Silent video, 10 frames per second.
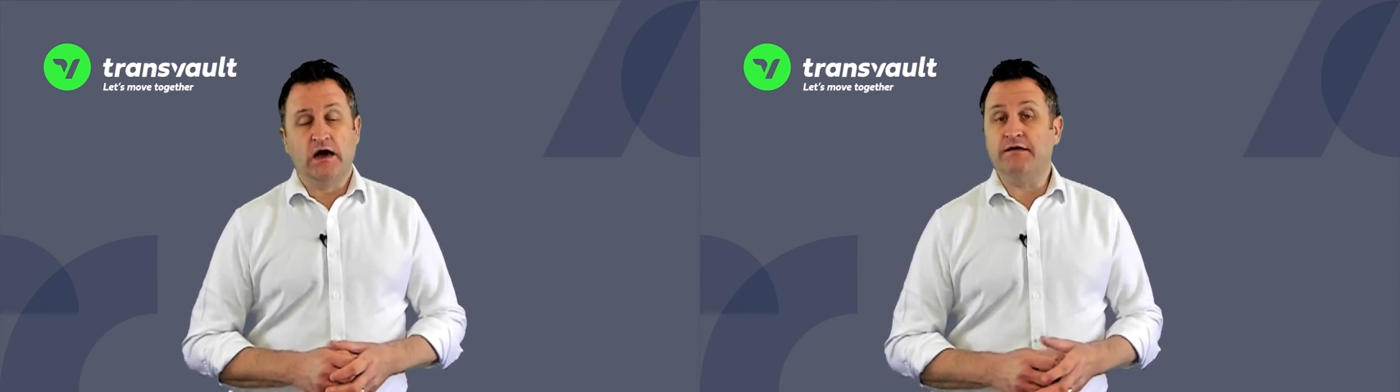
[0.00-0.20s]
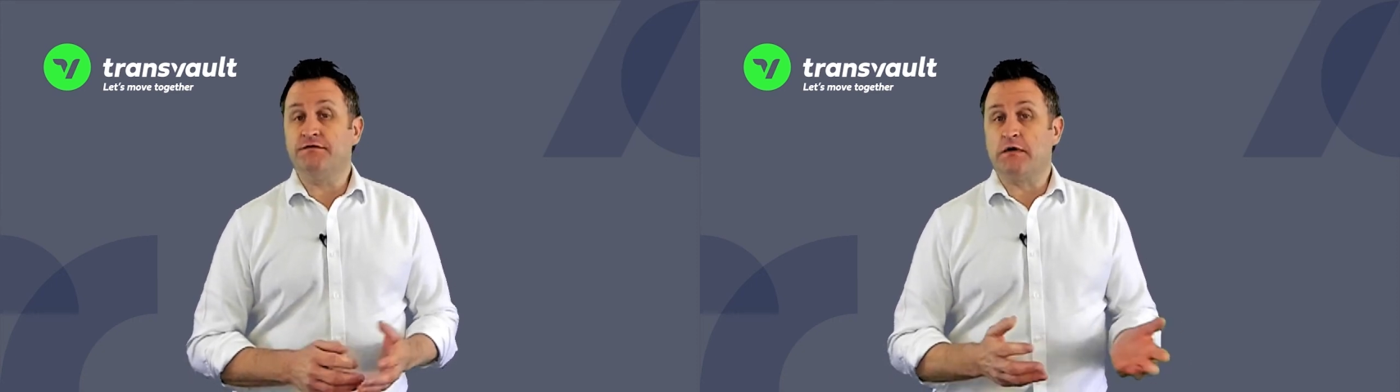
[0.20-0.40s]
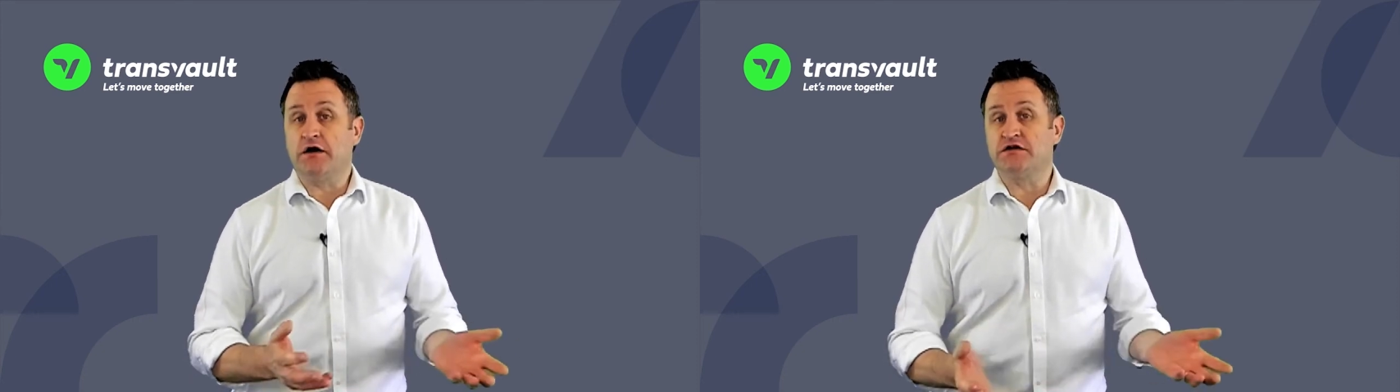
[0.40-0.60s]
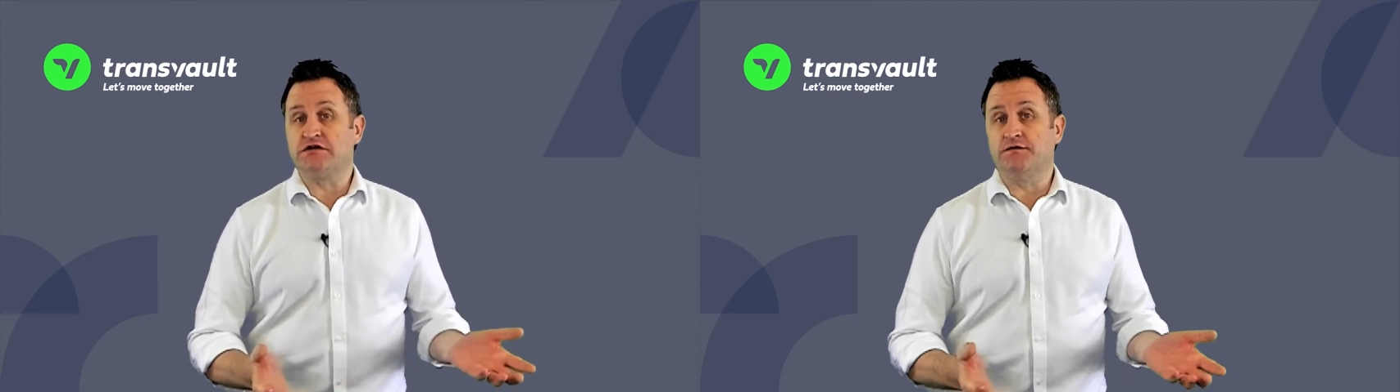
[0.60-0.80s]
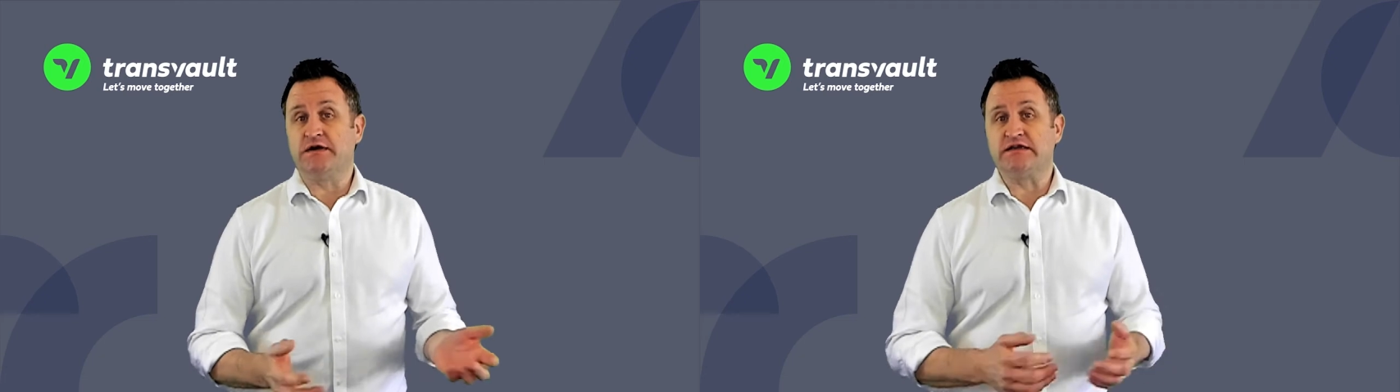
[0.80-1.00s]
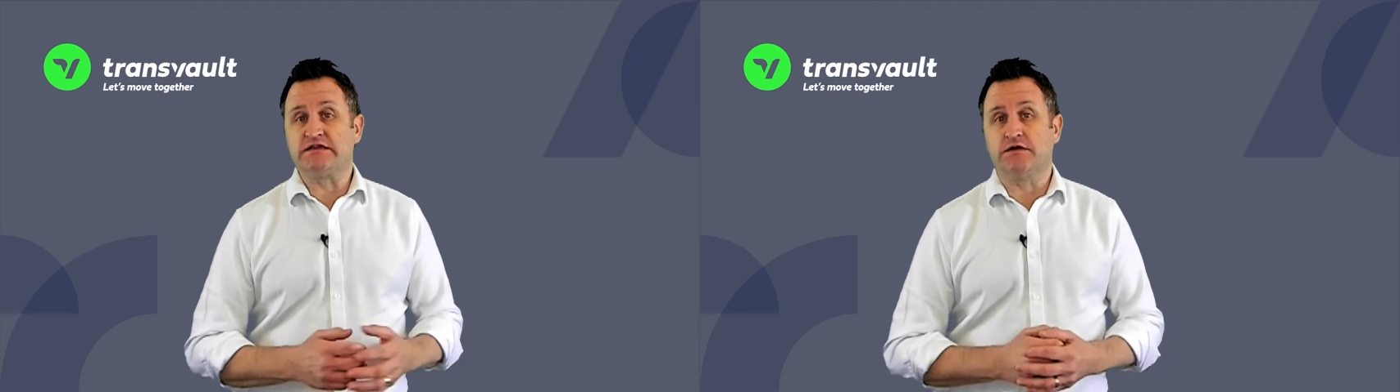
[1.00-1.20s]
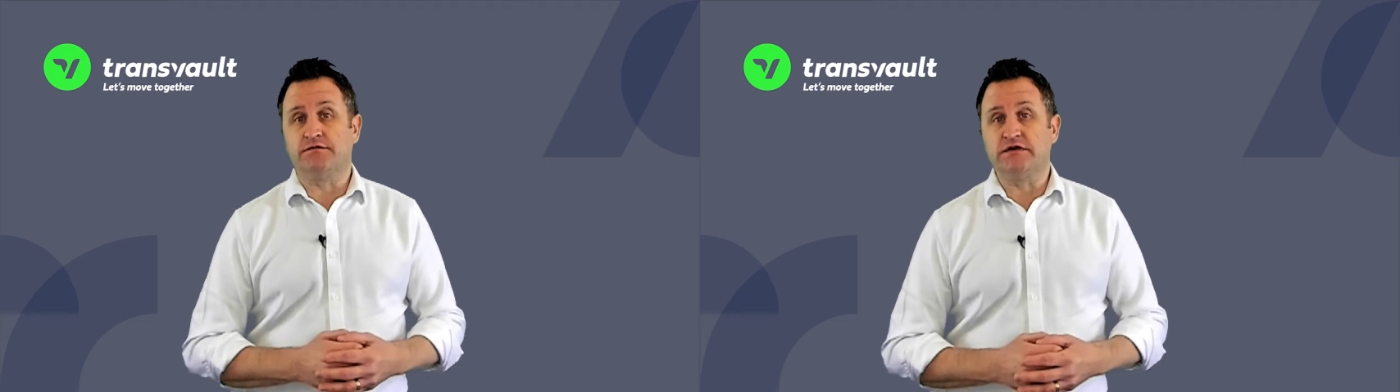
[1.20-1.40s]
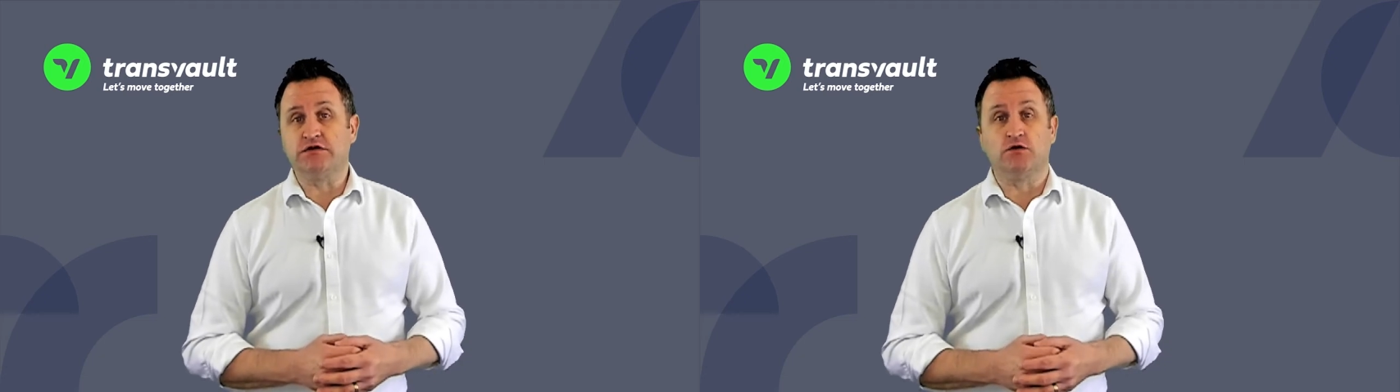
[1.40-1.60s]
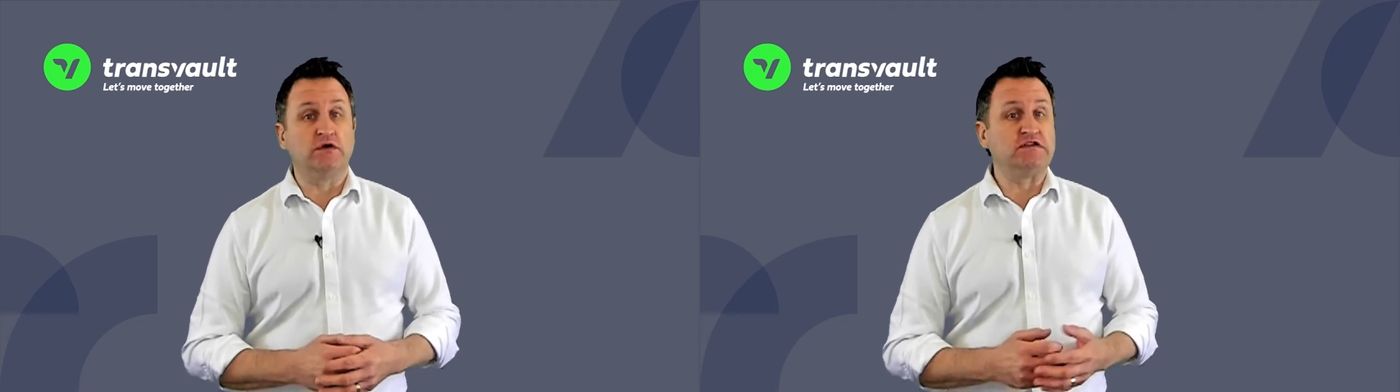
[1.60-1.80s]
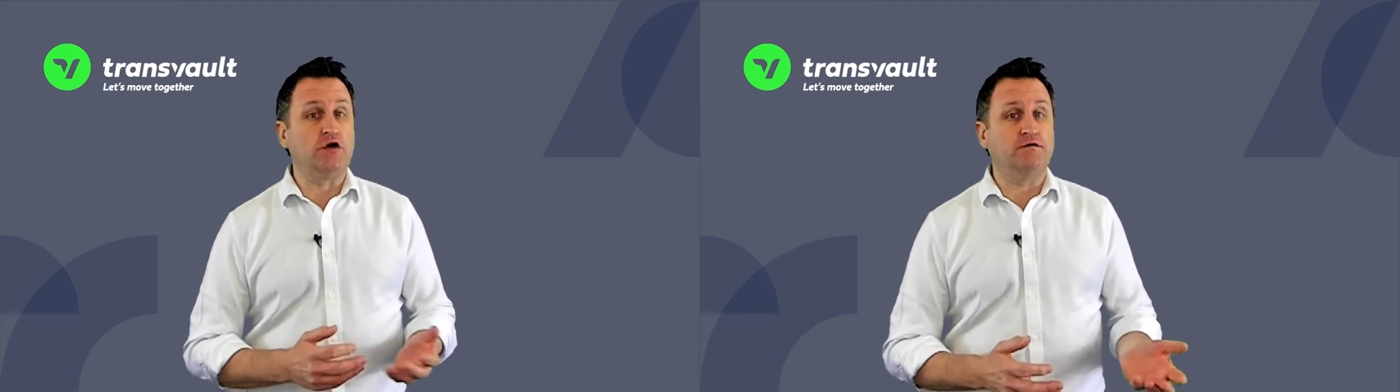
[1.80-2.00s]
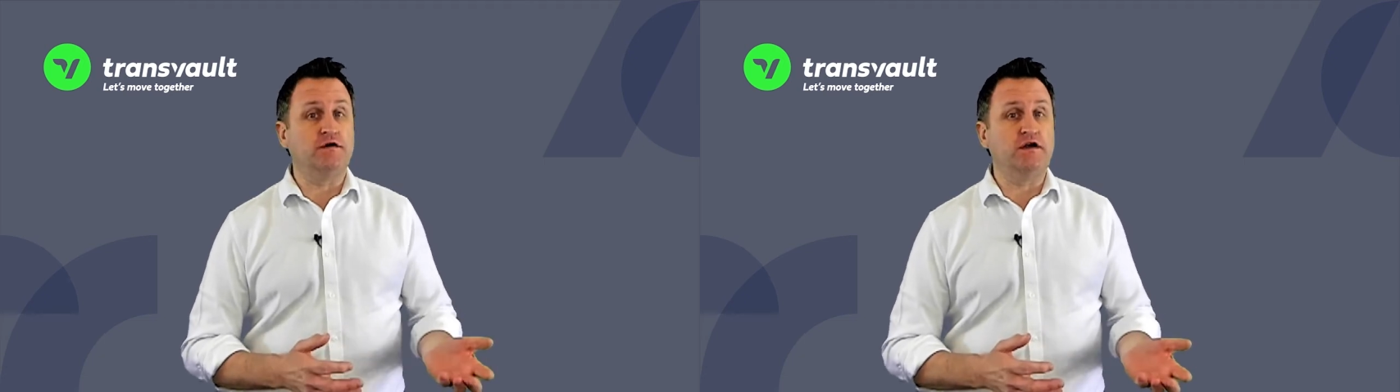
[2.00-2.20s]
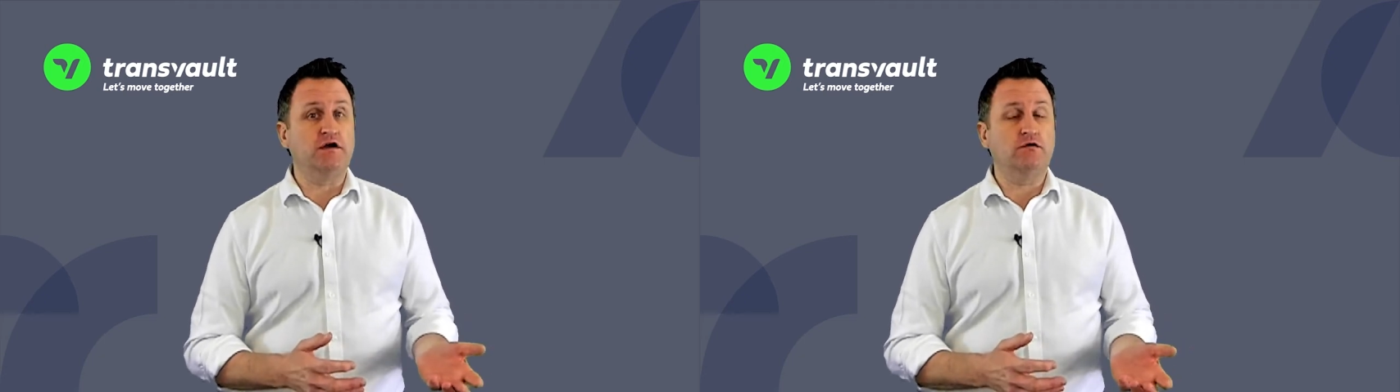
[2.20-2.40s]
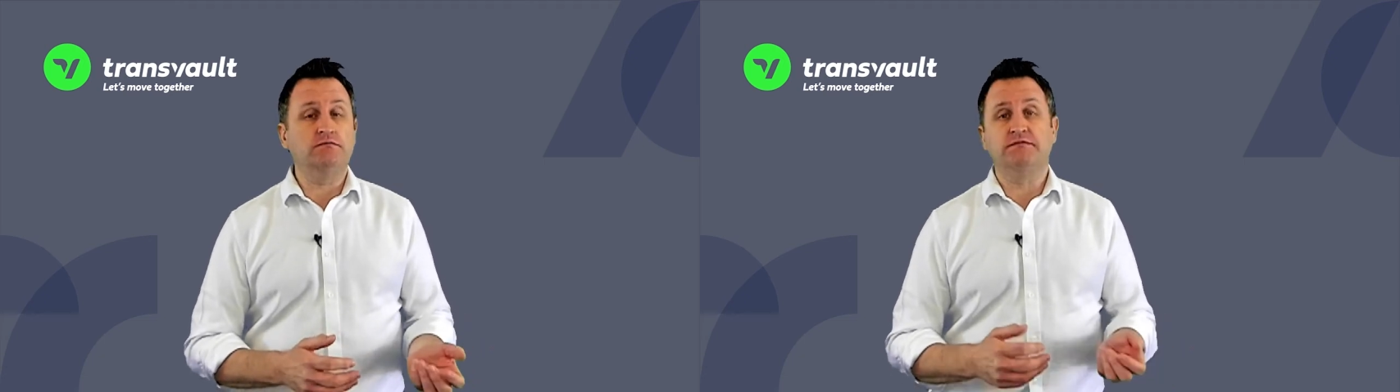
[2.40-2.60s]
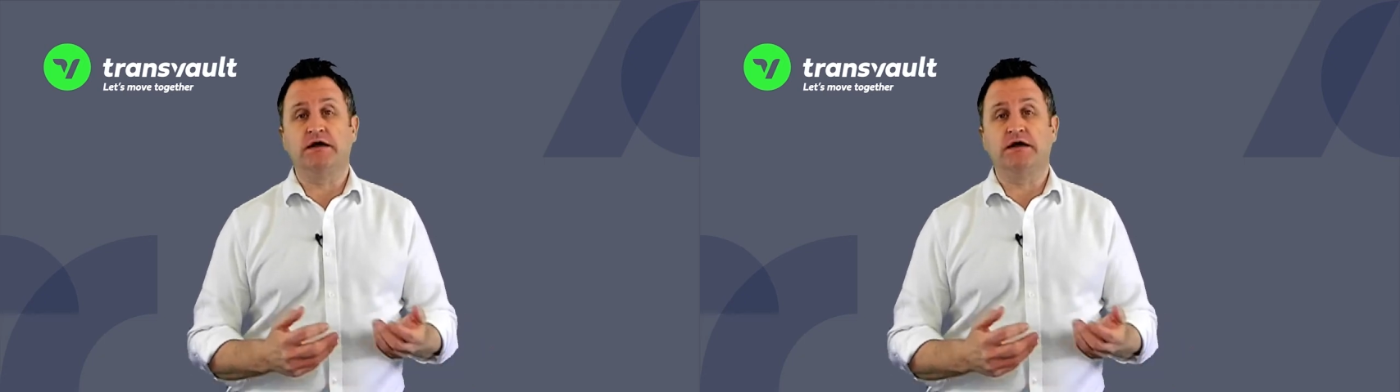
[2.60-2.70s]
And if the Microsoft eDiscovery tool is not for you,